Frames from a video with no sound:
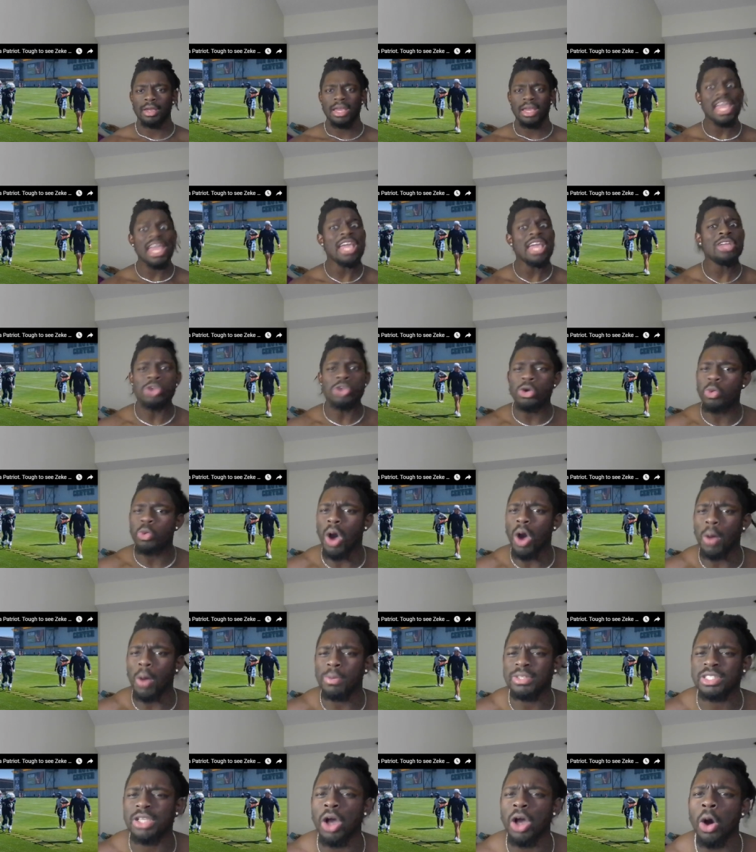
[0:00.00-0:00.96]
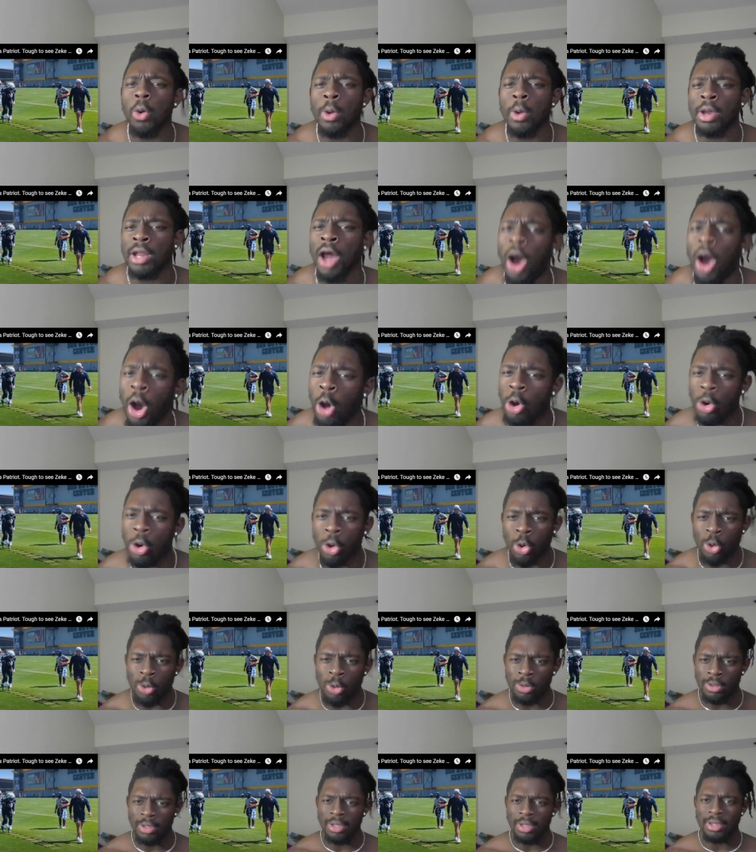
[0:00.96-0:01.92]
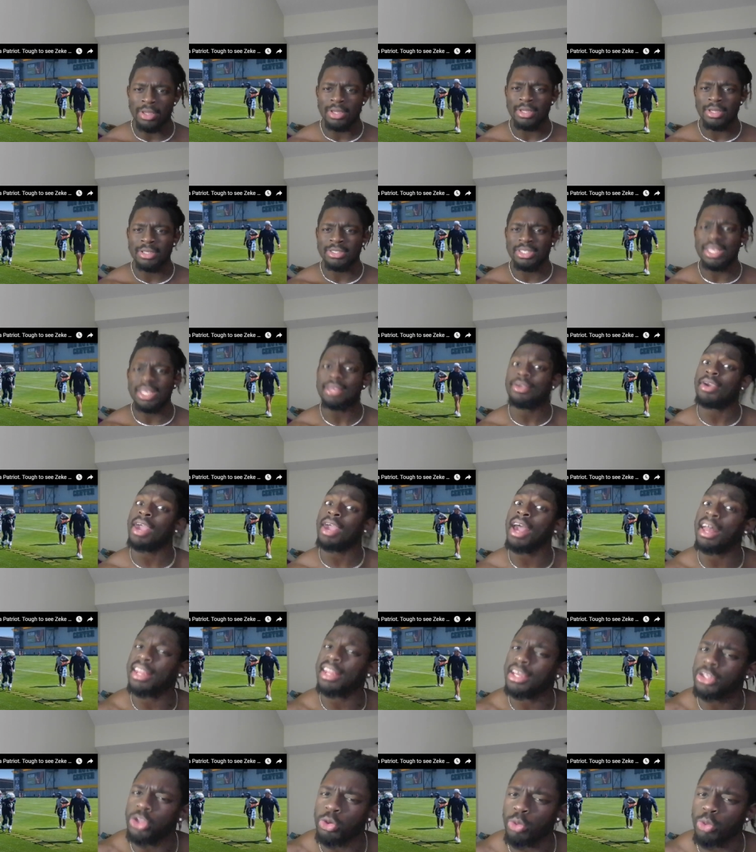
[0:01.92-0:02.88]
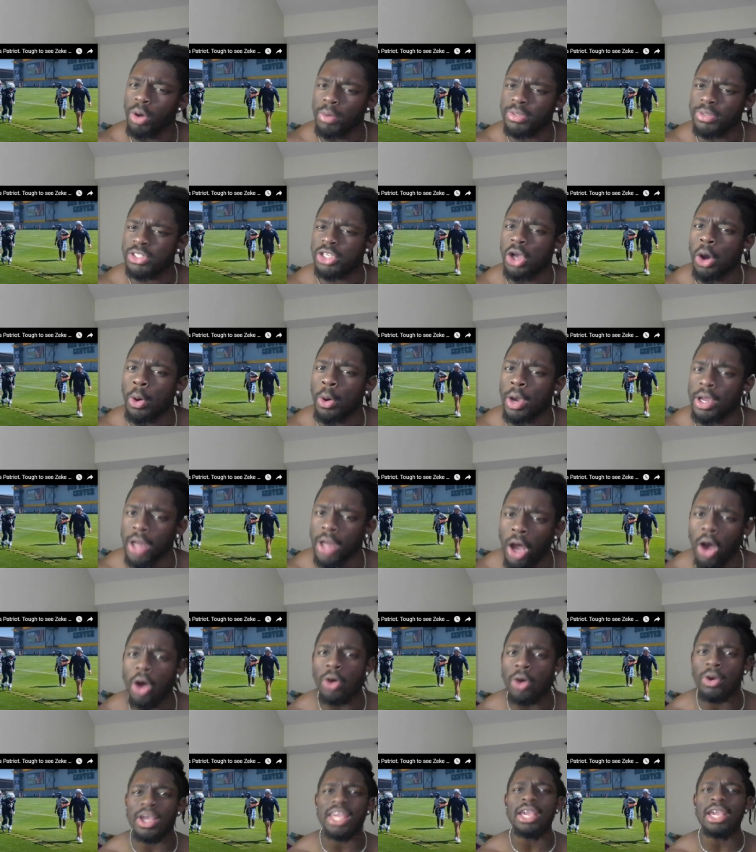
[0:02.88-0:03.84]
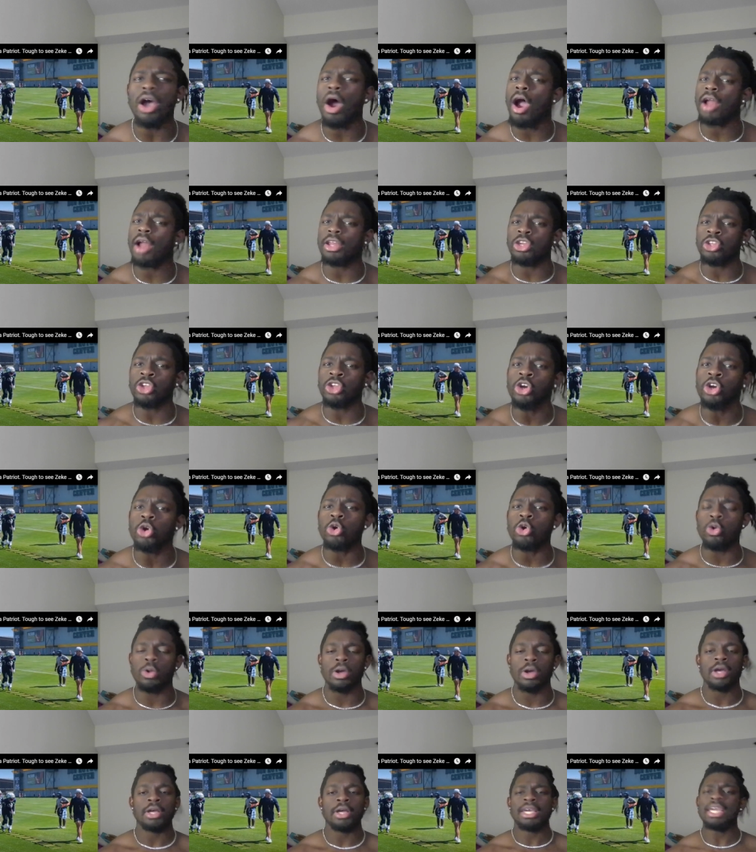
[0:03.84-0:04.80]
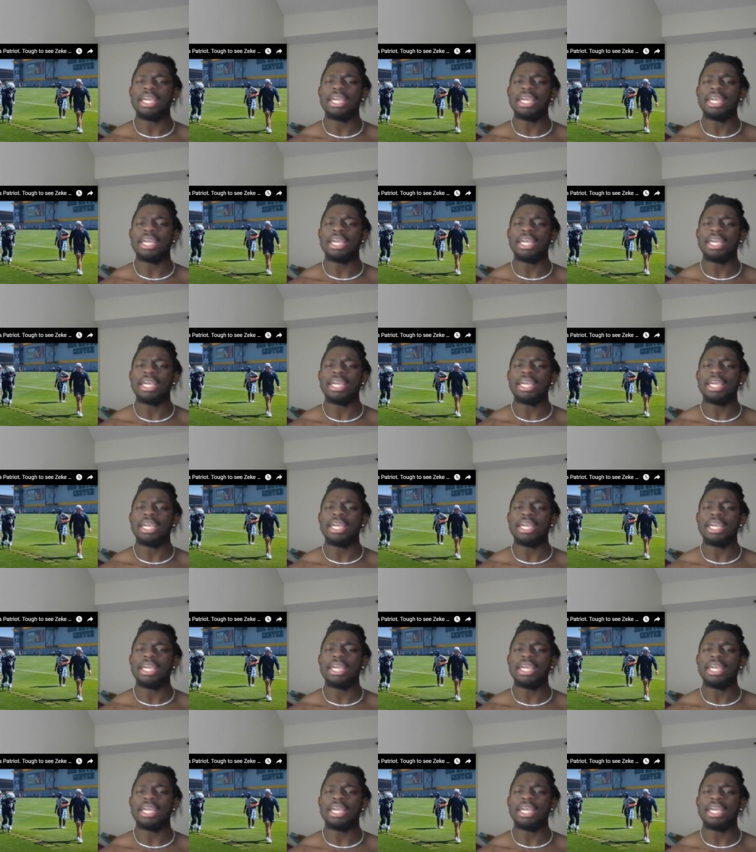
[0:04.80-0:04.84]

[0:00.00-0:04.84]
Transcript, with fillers: He knew what was going on. Ezekiel Elliott knew what was going on. He already knew.